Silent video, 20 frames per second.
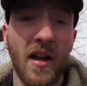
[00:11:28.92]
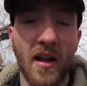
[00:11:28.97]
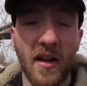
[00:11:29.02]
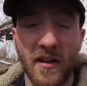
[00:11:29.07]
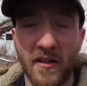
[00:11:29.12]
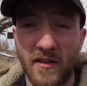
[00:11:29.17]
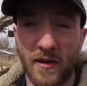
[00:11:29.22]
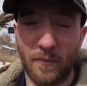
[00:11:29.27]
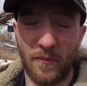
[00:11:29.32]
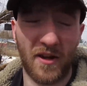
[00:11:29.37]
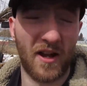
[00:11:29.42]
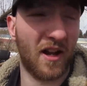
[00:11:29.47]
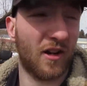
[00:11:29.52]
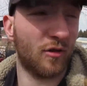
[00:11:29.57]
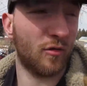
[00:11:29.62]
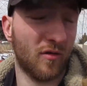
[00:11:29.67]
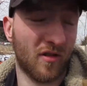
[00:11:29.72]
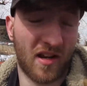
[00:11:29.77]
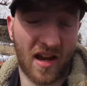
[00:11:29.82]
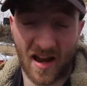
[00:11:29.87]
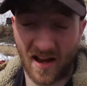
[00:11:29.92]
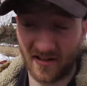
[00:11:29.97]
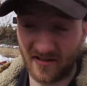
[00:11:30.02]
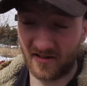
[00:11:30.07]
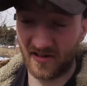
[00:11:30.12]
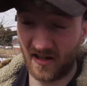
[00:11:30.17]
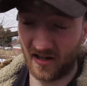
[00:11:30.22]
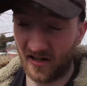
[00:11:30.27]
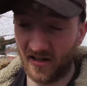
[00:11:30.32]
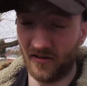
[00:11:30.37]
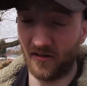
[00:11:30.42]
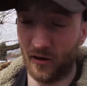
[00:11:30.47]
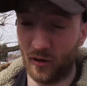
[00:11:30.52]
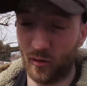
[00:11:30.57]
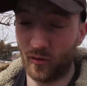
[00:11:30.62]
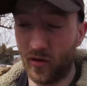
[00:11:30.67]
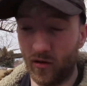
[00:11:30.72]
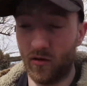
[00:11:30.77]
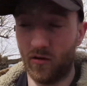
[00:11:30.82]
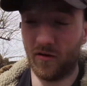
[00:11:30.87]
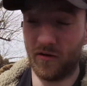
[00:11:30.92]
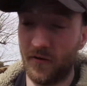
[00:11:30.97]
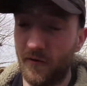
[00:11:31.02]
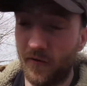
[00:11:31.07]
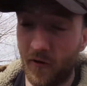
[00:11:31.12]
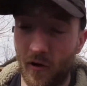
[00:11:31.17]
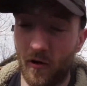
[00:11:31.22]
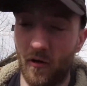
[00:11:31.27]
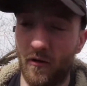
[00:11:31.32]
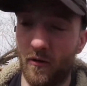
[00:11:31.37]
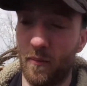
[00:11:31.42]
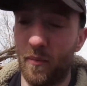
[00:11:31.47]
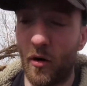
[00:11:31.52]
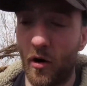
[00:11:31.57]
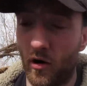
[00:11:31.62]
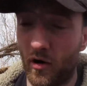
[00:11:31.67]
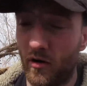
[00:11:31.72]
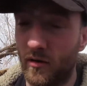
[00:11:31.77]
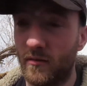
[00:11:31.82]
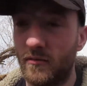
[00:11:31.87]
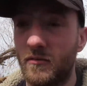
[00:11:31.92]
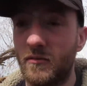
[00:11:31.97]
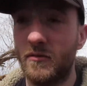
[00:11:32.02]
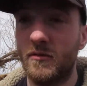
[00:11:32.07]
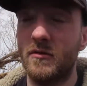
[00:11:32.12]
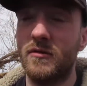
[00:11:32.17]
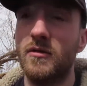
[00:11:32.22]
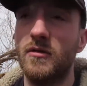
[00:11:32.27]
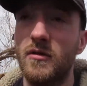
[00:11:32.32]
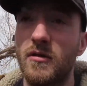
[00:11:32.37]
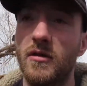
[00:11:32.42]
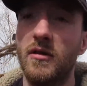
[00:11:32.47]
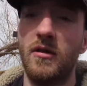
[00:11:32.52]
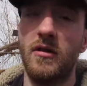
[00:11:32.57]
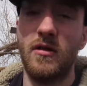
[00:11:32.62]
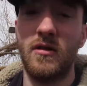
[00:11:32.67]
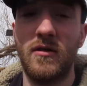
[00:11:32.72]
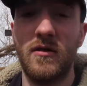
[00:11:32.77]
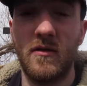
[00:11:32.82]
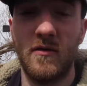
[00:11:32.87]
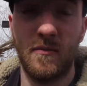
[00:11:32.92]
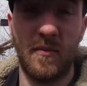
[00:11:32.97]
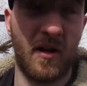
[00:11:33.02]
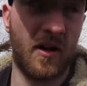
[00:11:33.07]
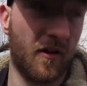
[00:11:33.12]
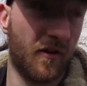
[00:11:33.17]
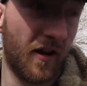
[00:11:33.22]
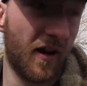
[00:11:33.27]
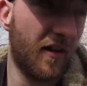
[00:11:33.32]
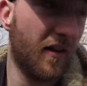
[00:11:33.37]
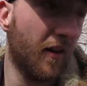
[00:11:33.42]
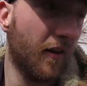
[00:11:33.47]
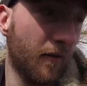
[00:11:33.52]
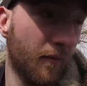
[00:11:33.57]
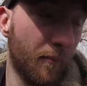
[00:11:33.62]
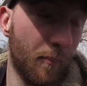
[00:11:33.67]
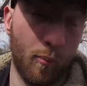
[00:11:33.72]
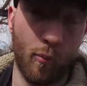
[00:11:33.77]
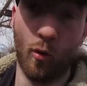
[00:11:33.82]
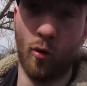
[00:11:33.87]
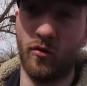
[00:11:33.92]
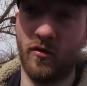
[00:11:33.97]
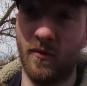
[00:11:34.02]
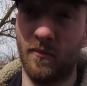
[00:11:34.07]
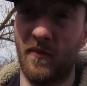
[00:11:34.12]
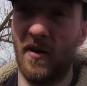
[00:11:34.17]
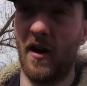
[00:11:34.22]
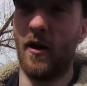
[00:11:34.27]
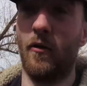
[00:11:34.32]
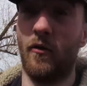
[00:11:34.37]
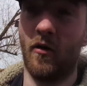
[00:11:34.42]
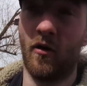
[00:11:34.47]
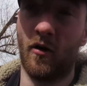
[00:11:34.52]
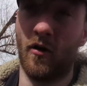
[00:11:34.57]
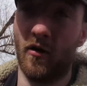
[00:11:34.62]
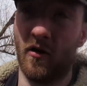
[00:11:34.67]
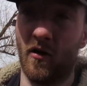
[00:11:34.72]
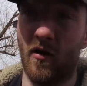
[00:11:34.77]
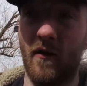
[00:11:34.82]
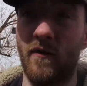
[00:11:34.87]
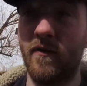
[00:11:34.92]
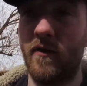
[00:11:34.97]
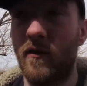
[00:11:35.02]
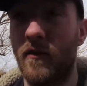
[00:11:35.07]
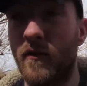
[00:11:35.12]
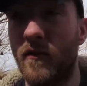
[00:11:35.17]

Except the actual gas tank and the grill is falling apart because I didn't bolt them down hard enough.